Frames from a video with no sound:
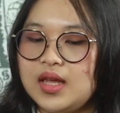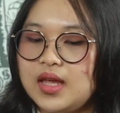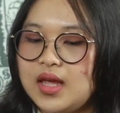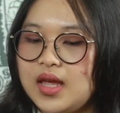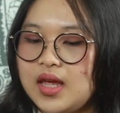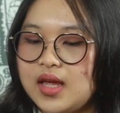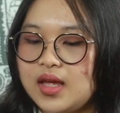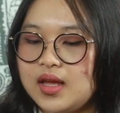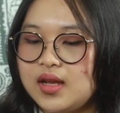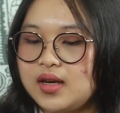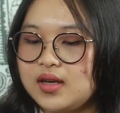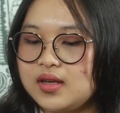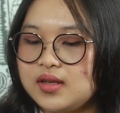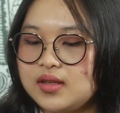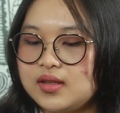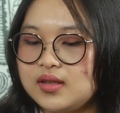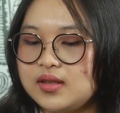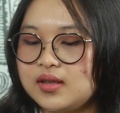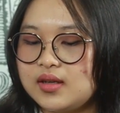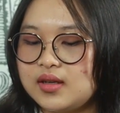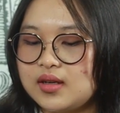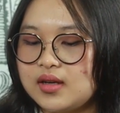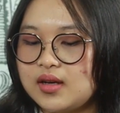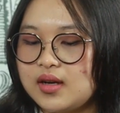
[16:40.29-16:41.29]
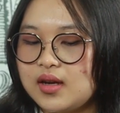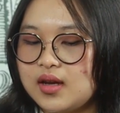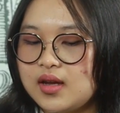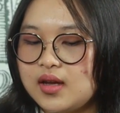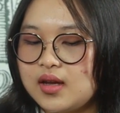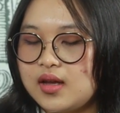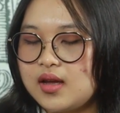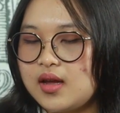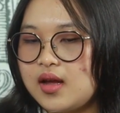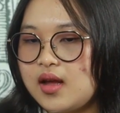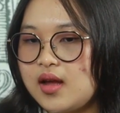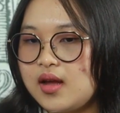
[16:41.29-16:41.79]
and
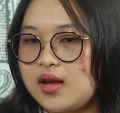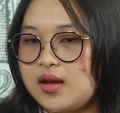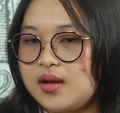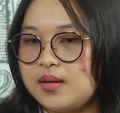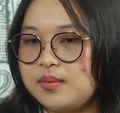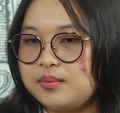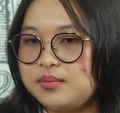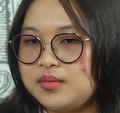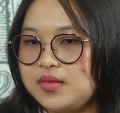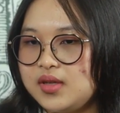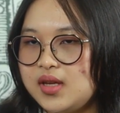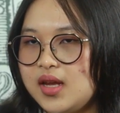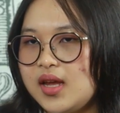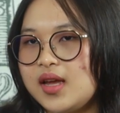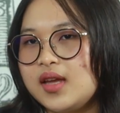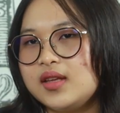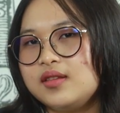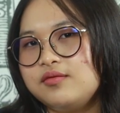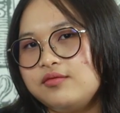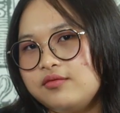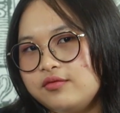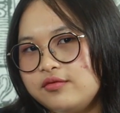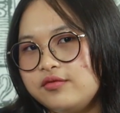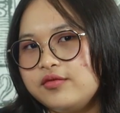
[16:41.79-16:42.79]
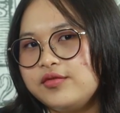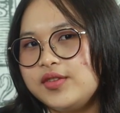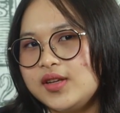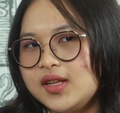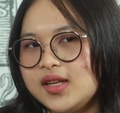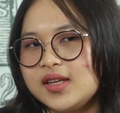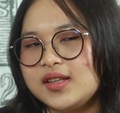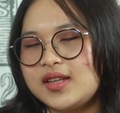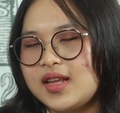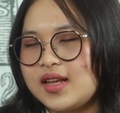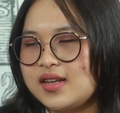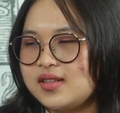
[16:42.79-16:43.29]
yeah, I feel
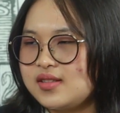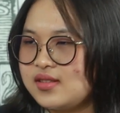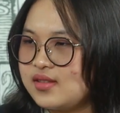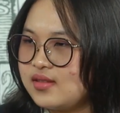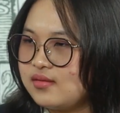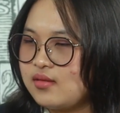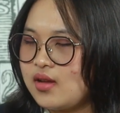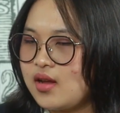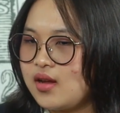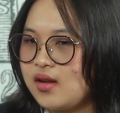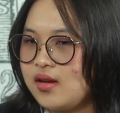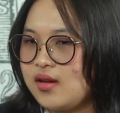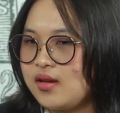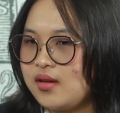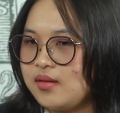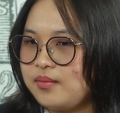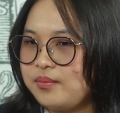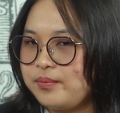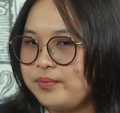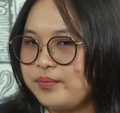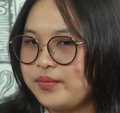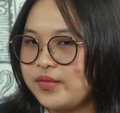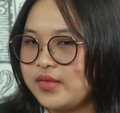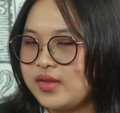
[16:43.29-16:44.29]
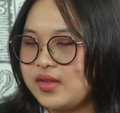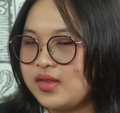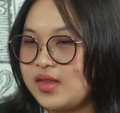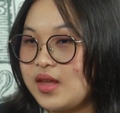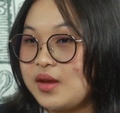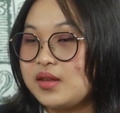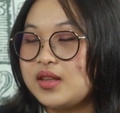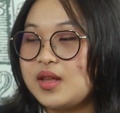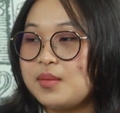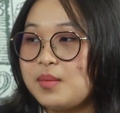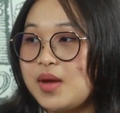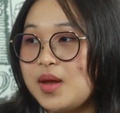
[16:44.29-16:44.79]
like that's
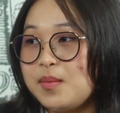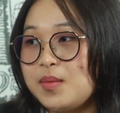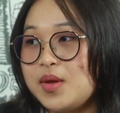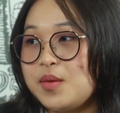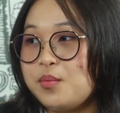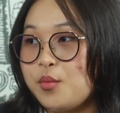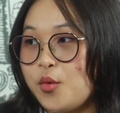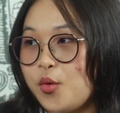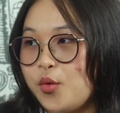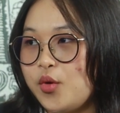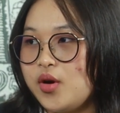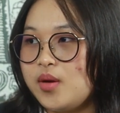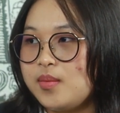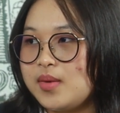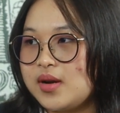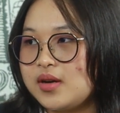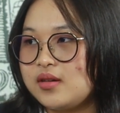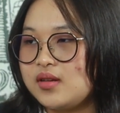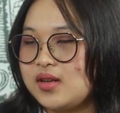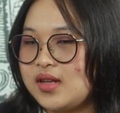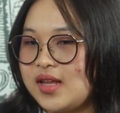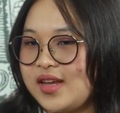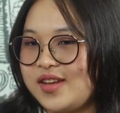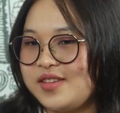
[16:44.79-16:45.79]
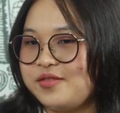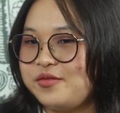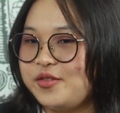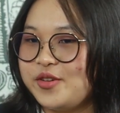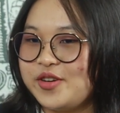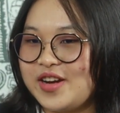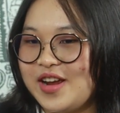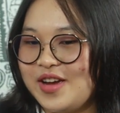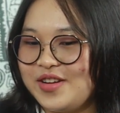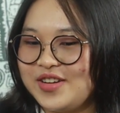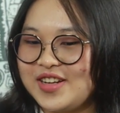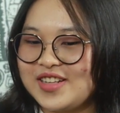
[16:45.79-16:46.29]
there might be more, but like
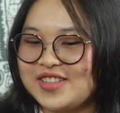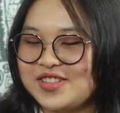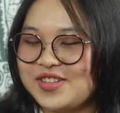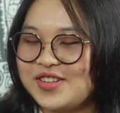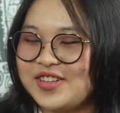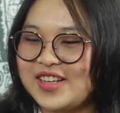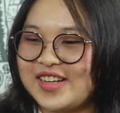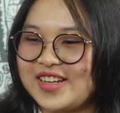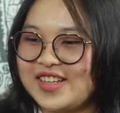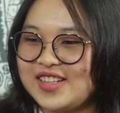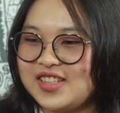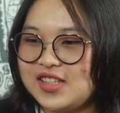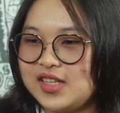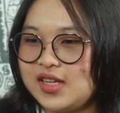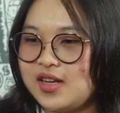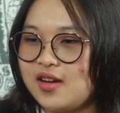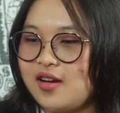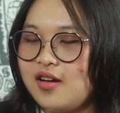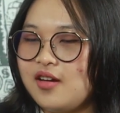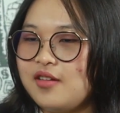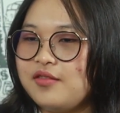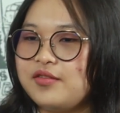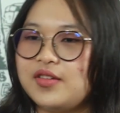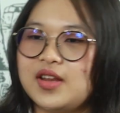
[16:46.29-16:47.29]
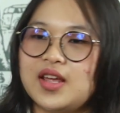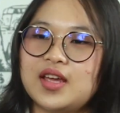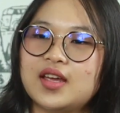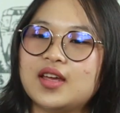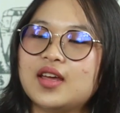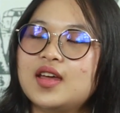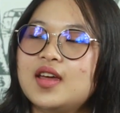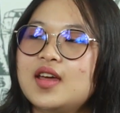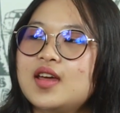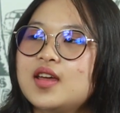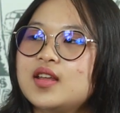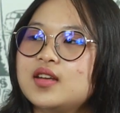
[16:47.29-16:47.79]
for now, that's all I can think of.
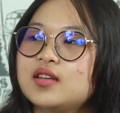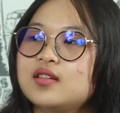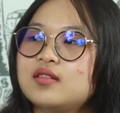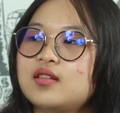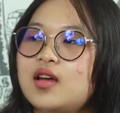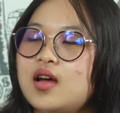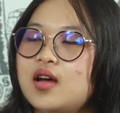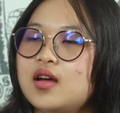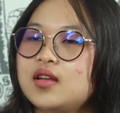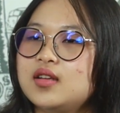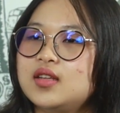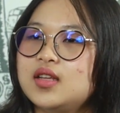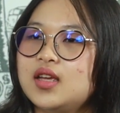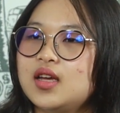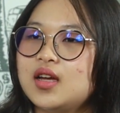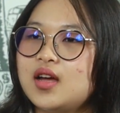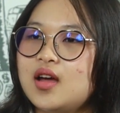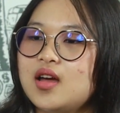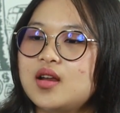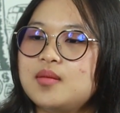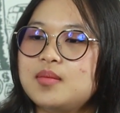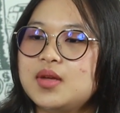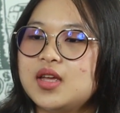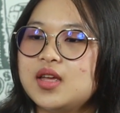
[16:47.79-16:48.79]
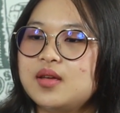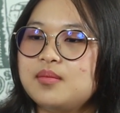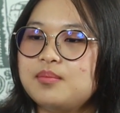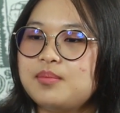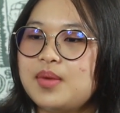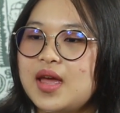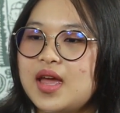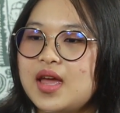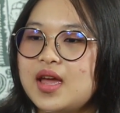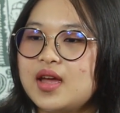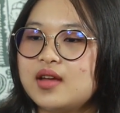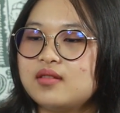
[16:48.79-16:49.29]
Like the economic
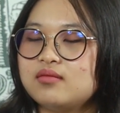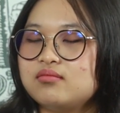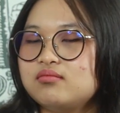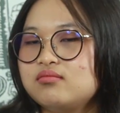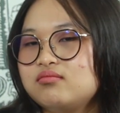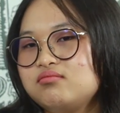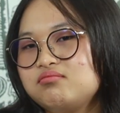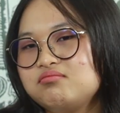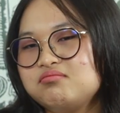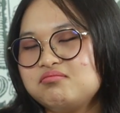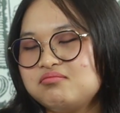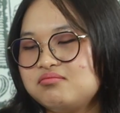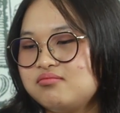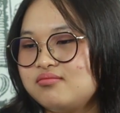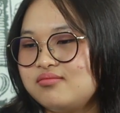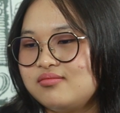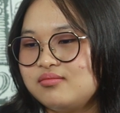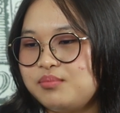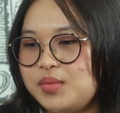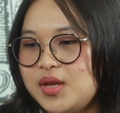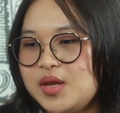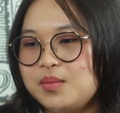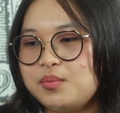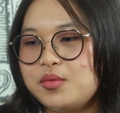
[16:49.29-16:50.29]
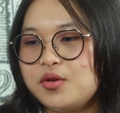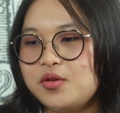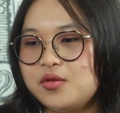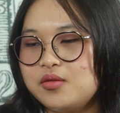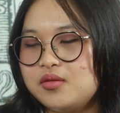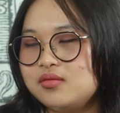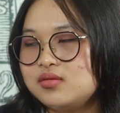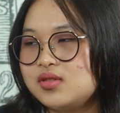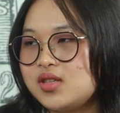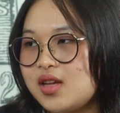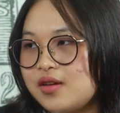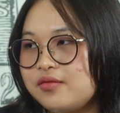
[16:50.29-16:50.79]
impact,
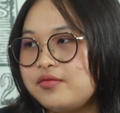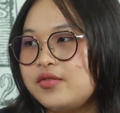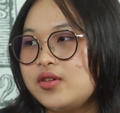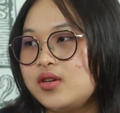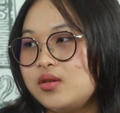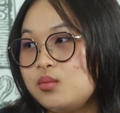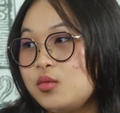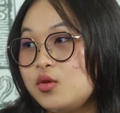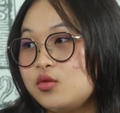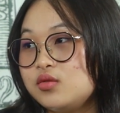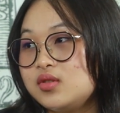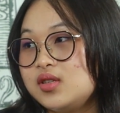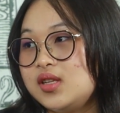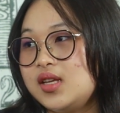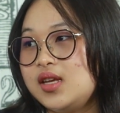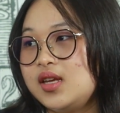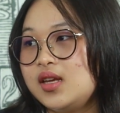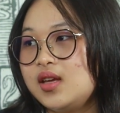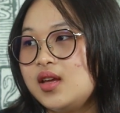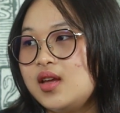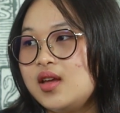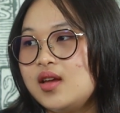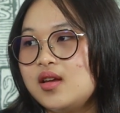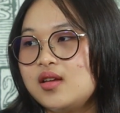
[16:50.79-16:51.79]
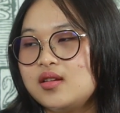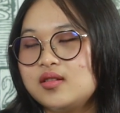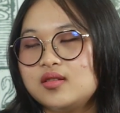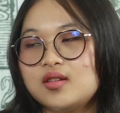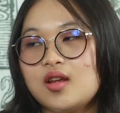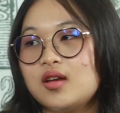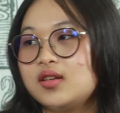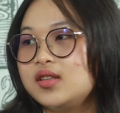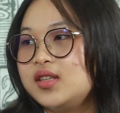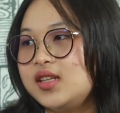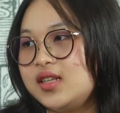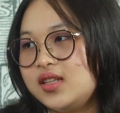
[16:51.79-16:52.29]
people suffer mostly,
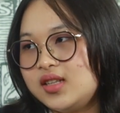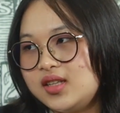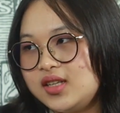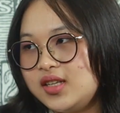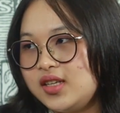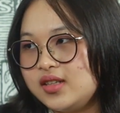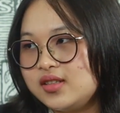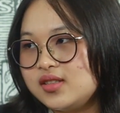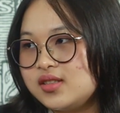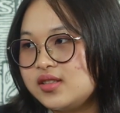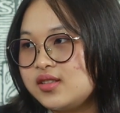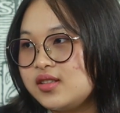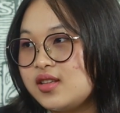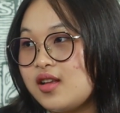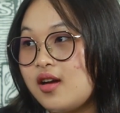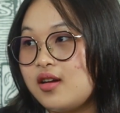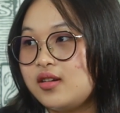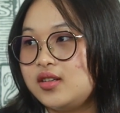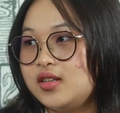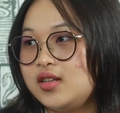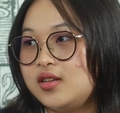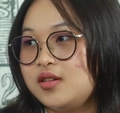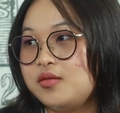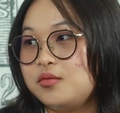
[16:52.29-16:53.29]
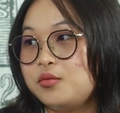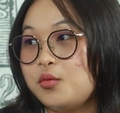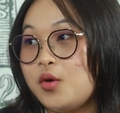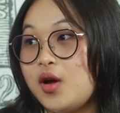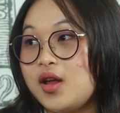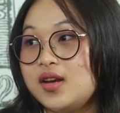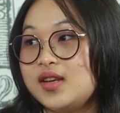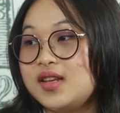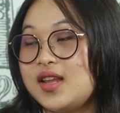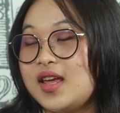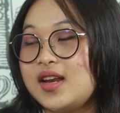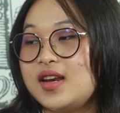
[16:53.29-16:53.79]
not the elites, not the
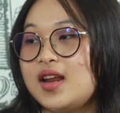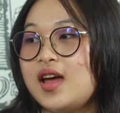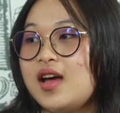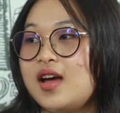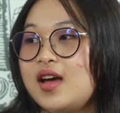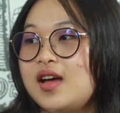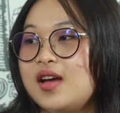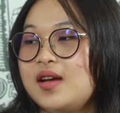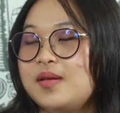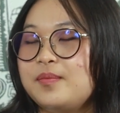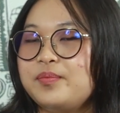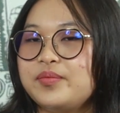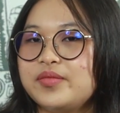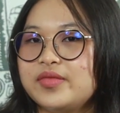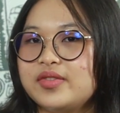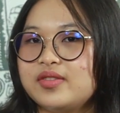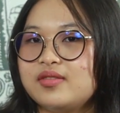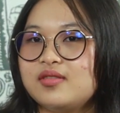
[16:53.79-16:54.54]
one that are